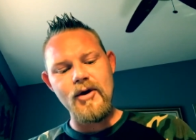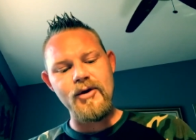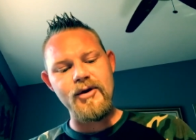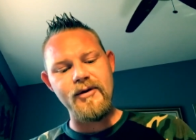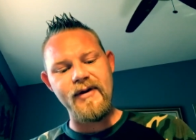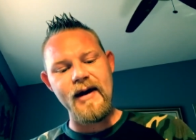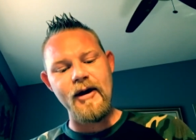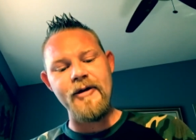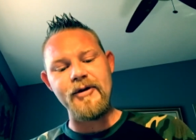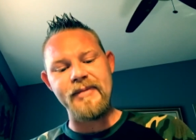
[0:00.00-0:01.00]
who you
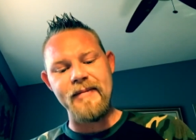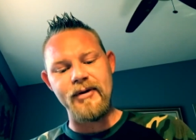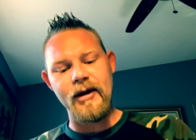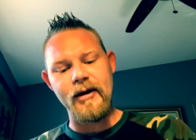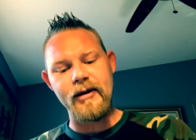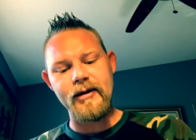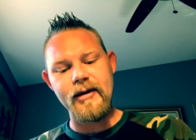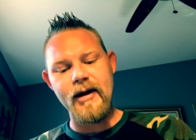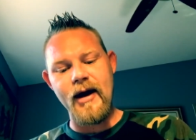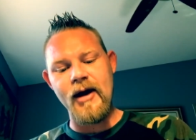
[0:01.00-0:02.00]
think other people are,
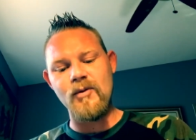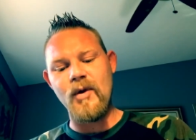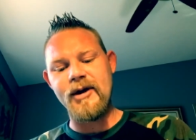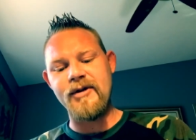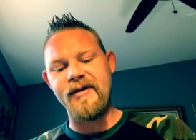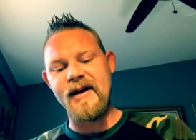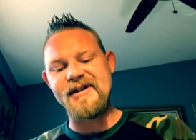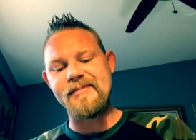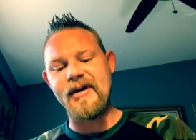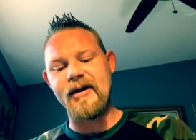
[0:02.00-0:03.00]
and what you think
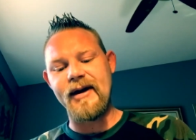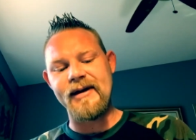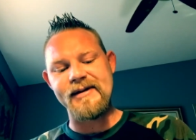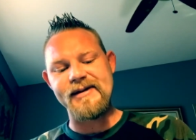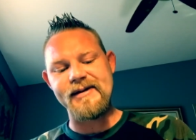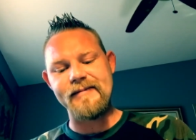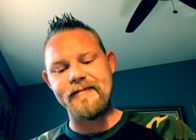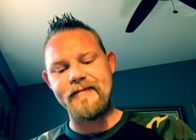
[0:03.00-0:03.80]
spirit is.